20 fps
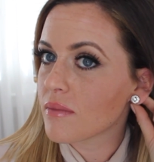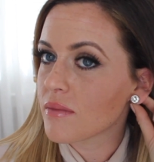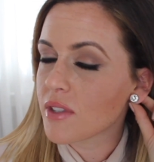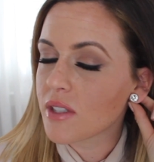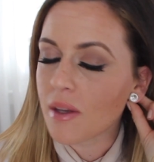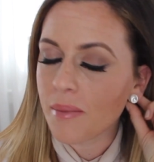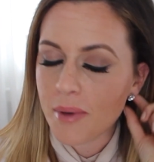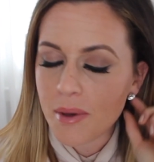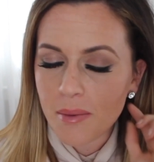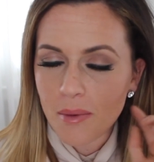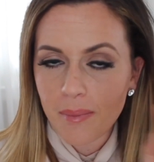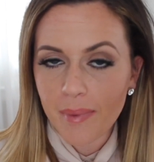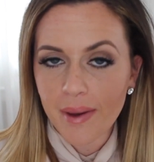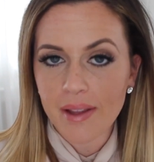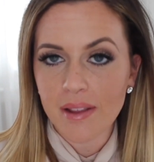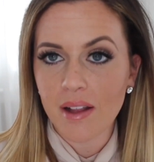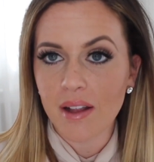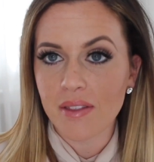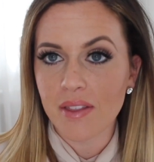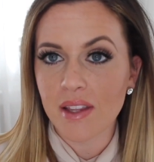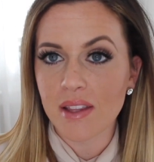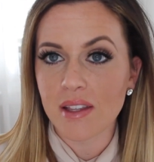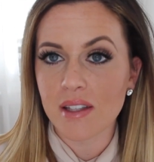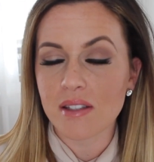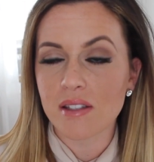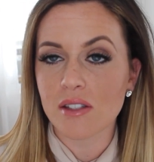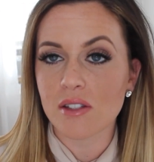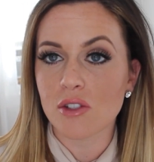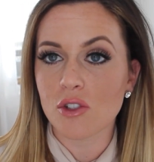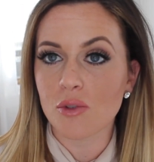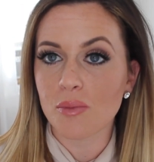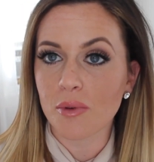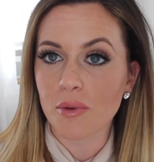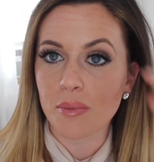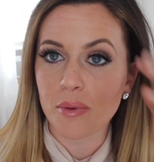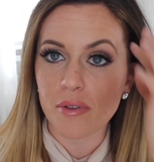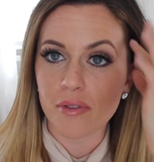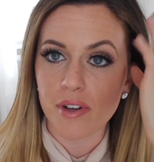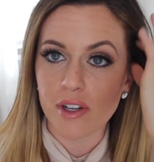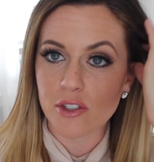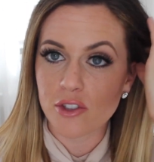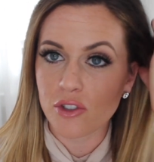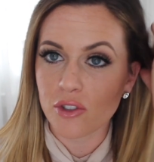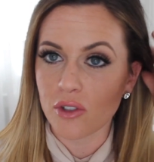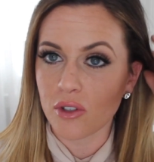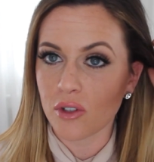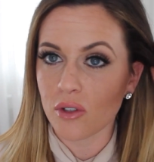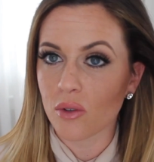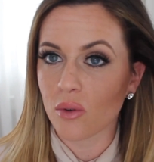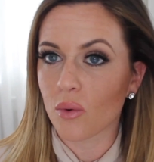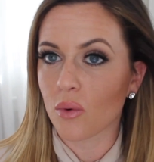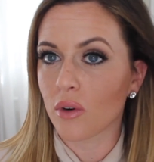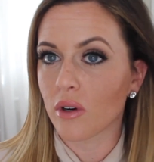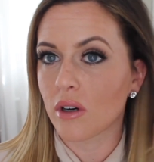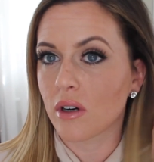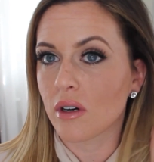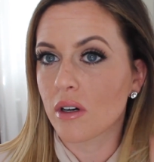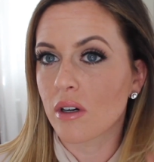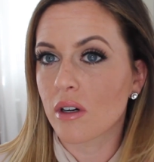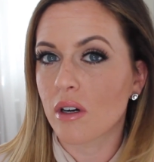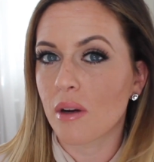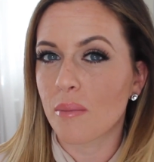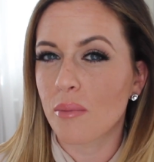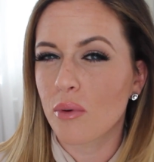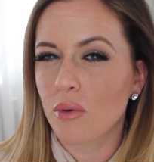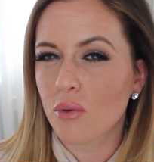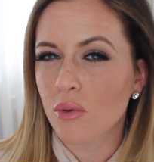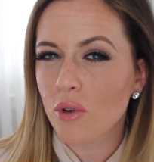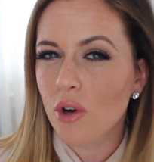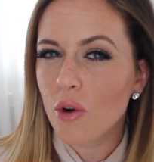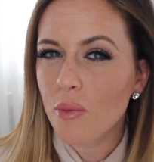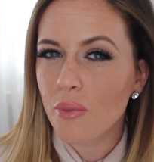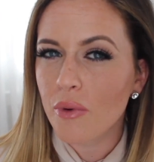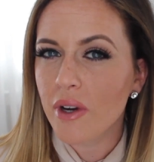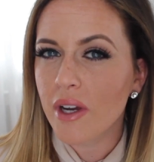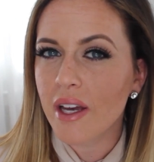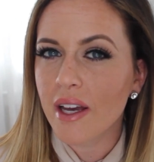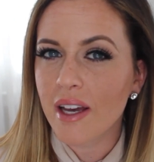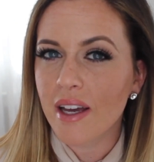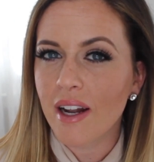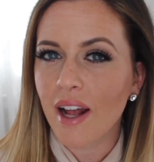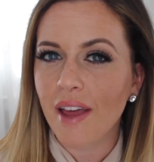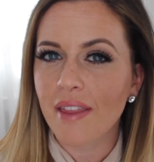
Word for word: some people might not think this is super professional or appropriate.